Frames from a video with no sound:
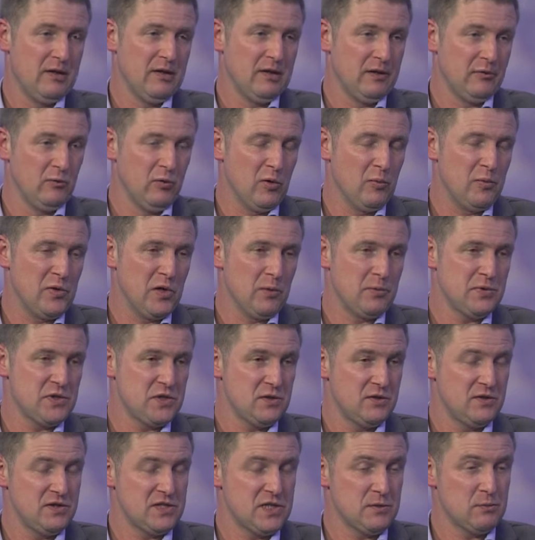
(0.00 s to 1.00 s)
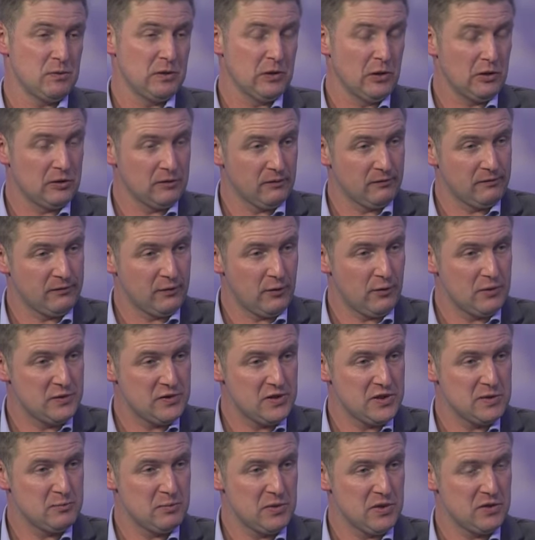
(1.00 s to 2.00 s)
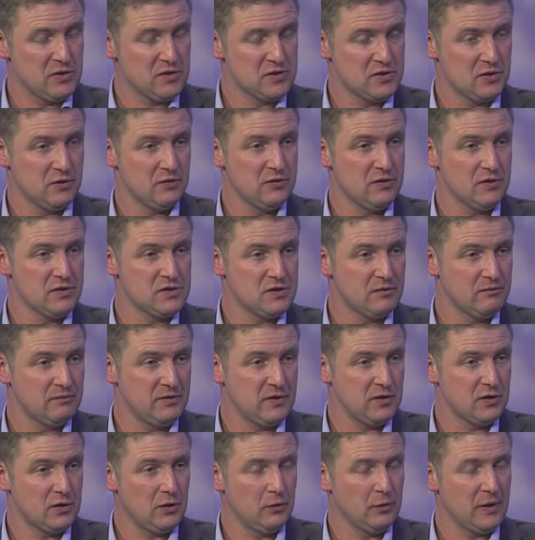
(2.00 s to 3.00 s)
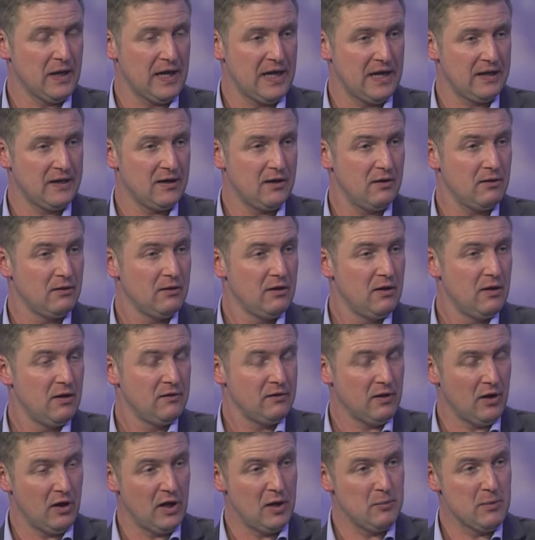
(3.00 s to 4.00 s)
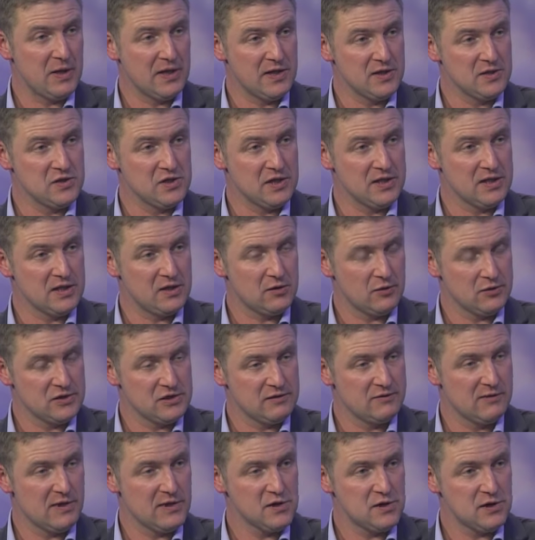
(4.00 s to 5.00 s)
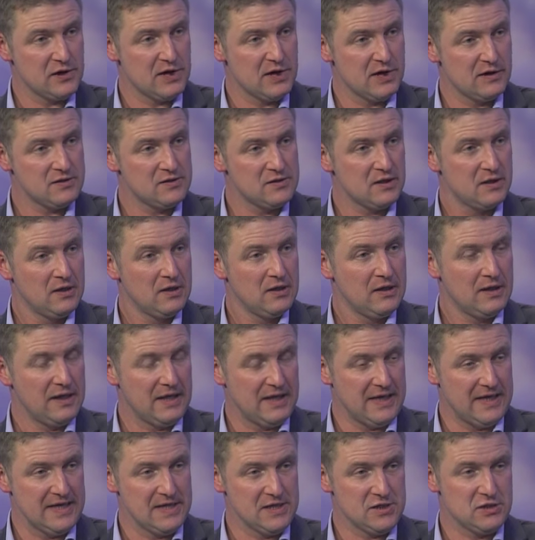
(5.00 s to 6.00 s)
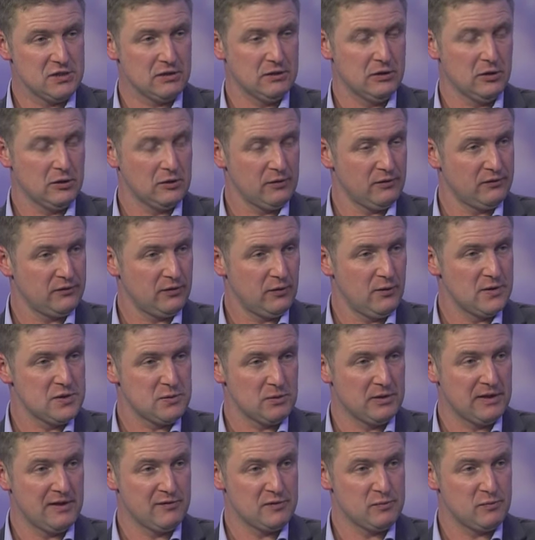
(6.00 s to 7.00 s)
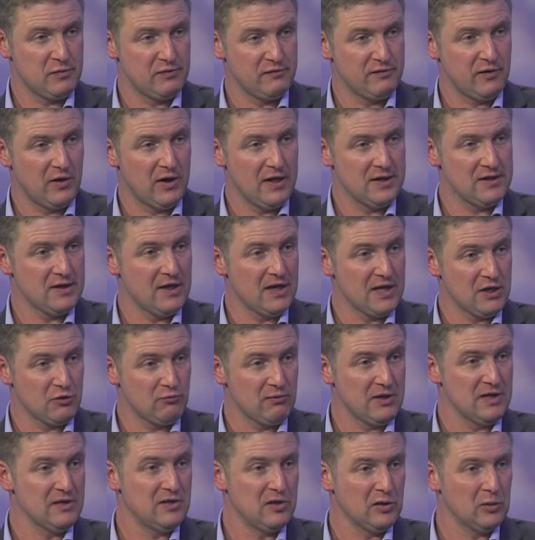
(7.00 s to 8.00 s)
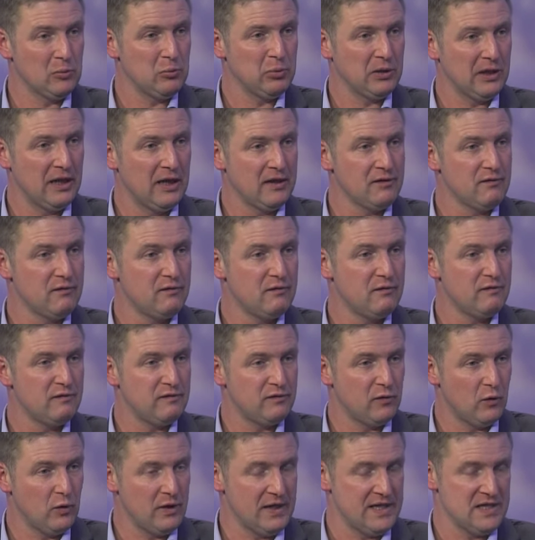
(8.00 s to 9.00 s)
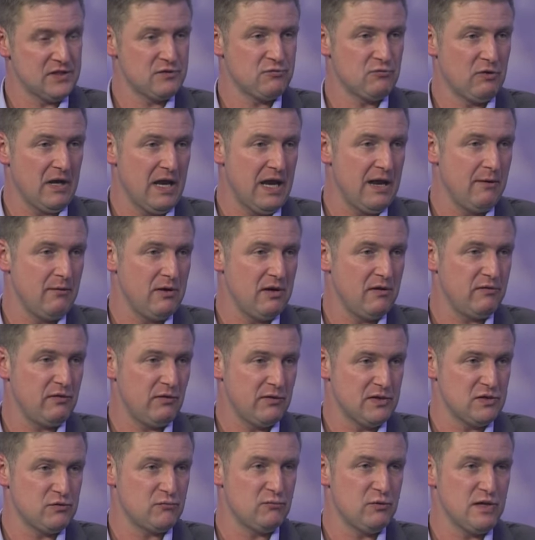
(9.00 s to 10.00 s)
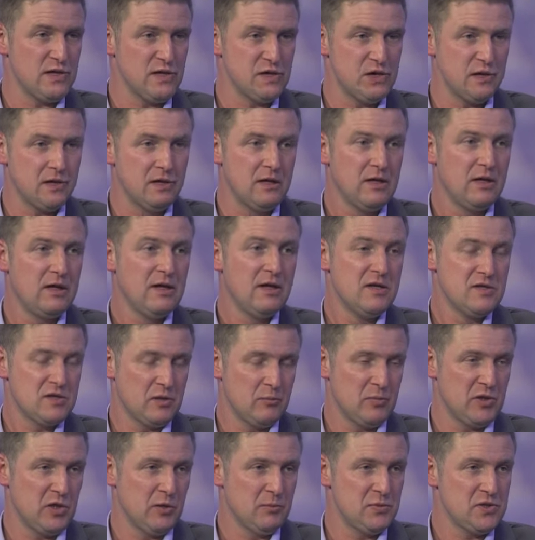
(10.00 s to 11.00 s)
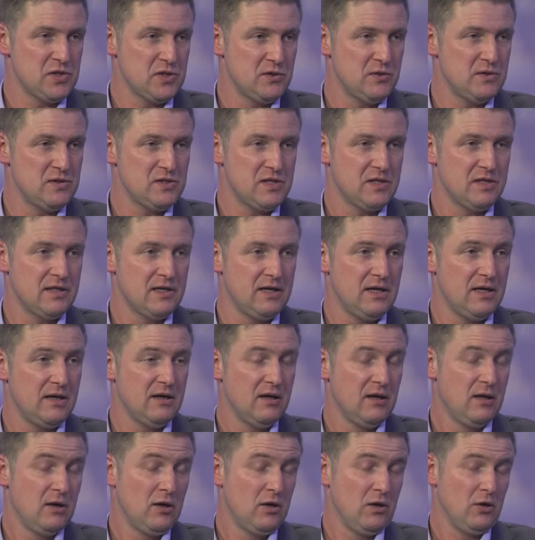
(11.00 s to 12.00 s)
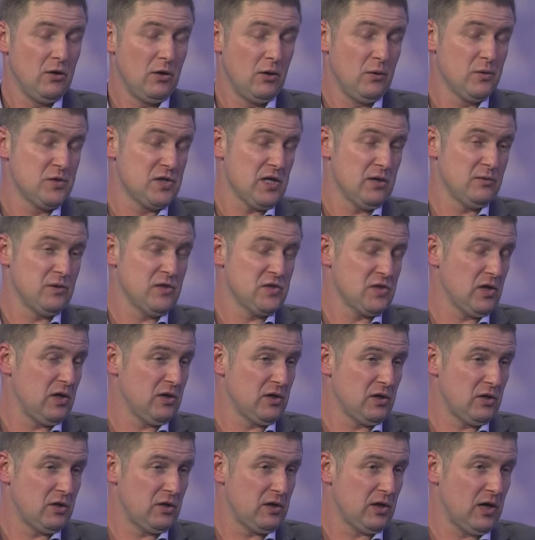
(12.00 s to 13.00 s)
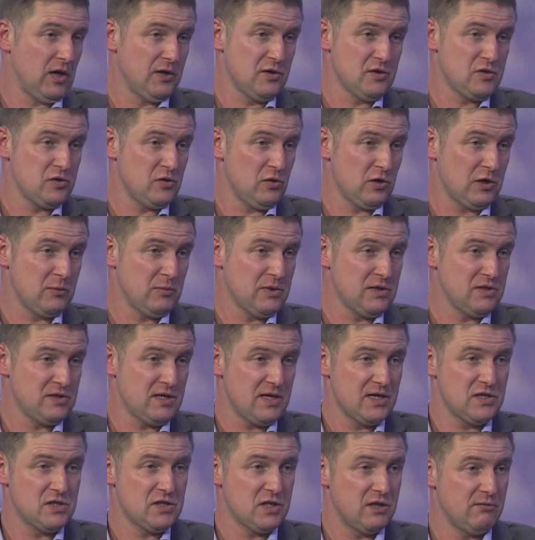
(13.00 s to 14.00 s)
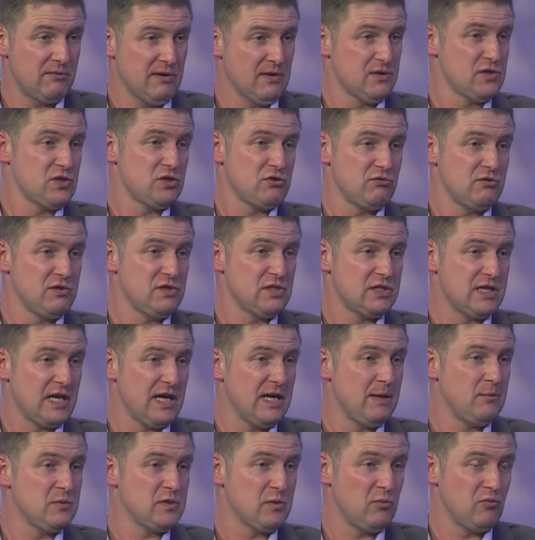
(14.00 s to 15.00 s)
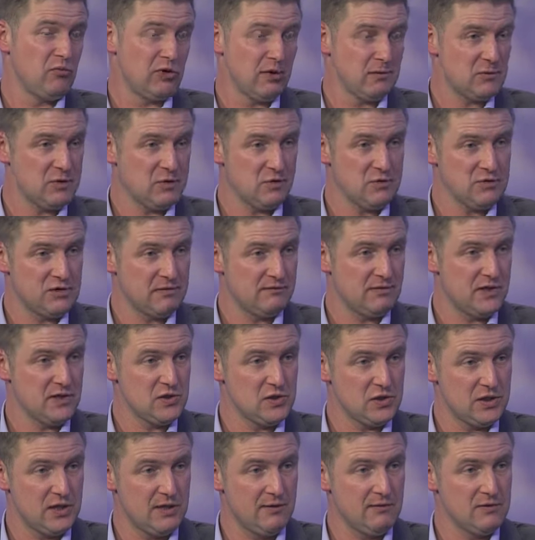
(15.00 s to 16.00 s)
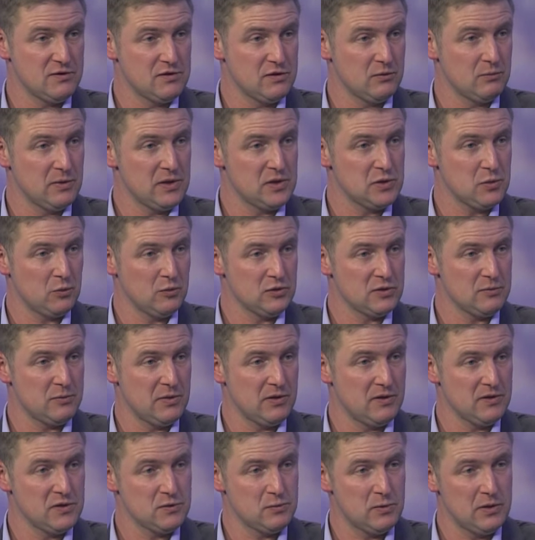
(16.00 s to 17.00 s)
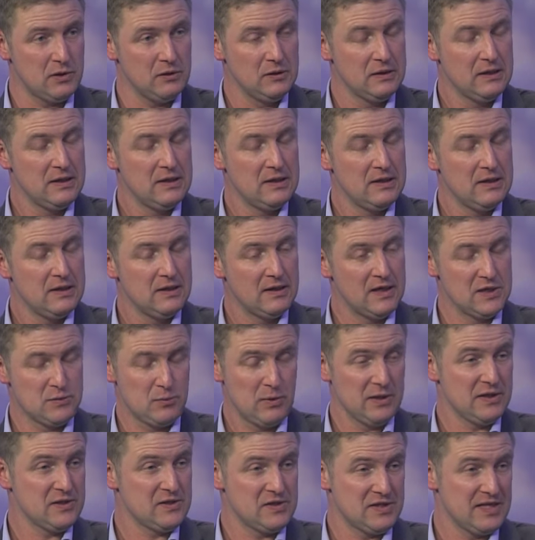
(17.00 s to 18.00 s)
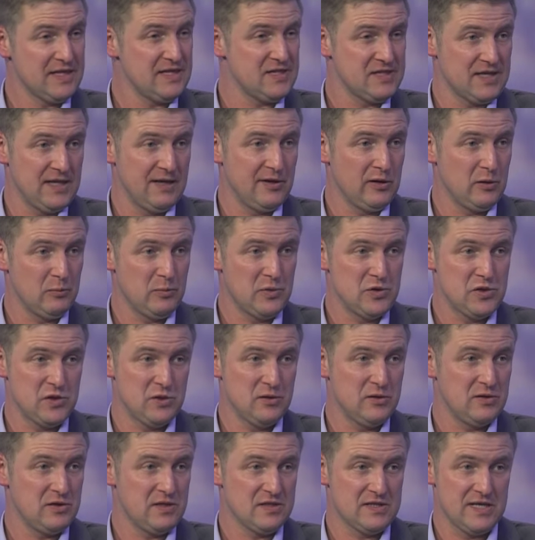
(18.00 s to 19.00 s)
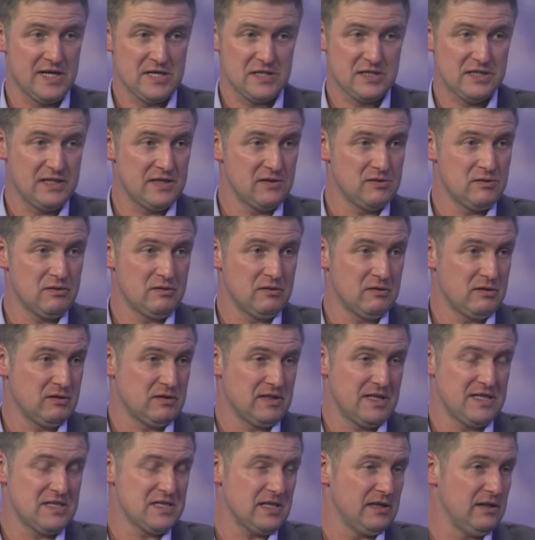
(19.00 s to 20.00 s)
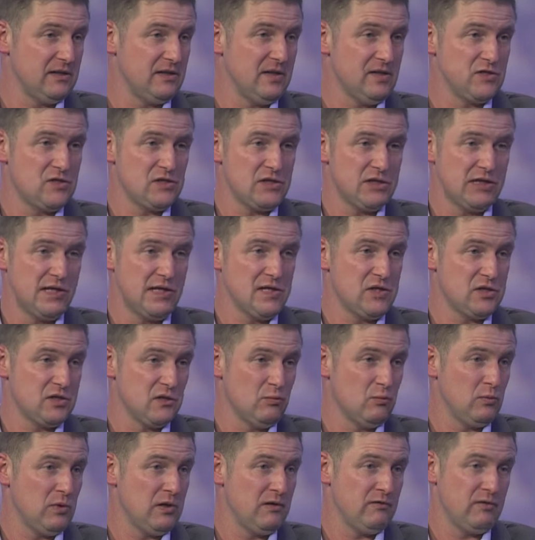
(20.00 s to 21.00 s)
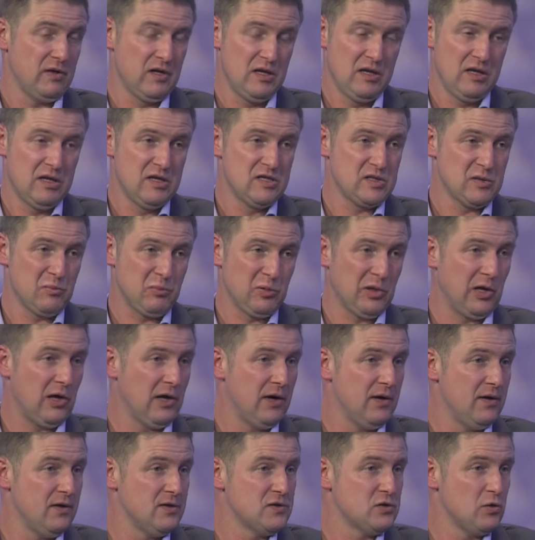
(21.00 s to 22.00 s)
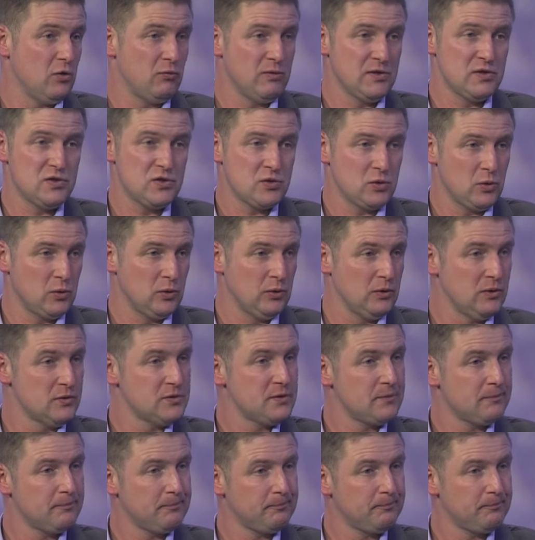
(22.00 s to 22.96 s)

There will be opportunities with local authorities because under something called HECA, the Home Energy Conservation Act, each local authority will have to provide a Green Deal plan for its area, for its region. So there'll be an opportunity there. Also design guidance documentation around streetscapes and perhaps conservation areas that we talked about as well as detailing opportunities actually in detailing installation with suppliers or installers.